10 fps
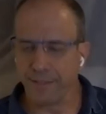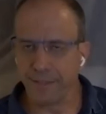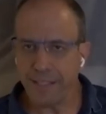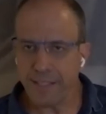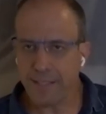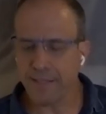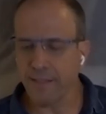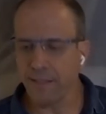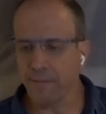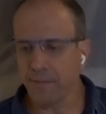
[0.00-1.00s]
this
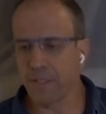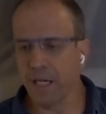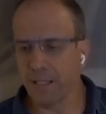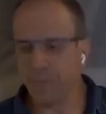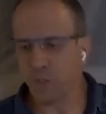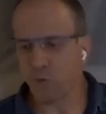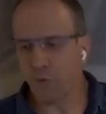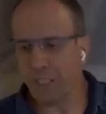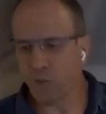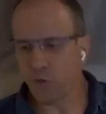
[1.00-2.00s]
startup is
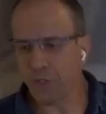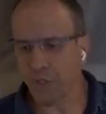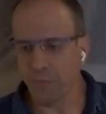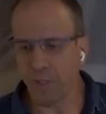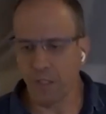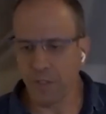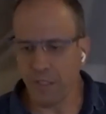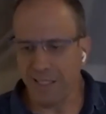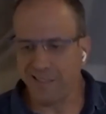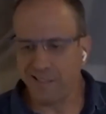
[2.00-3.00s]
really interesting because
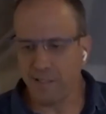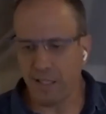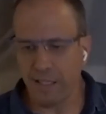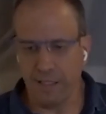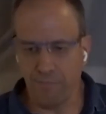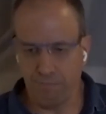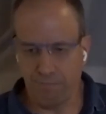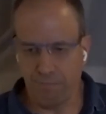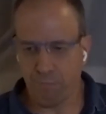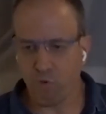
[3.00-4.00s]
it's a
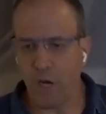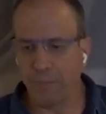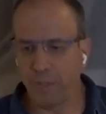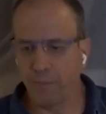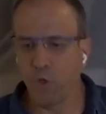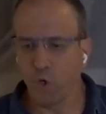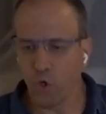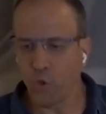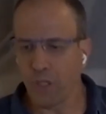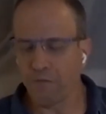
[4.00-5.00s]
problem
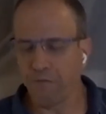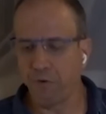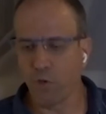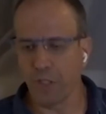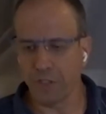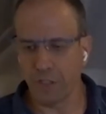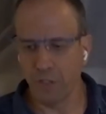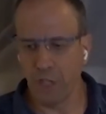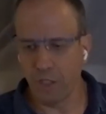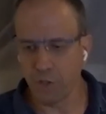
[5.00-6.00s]
looking for a
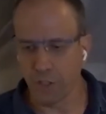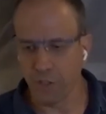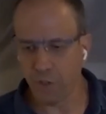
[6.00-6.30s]
technology.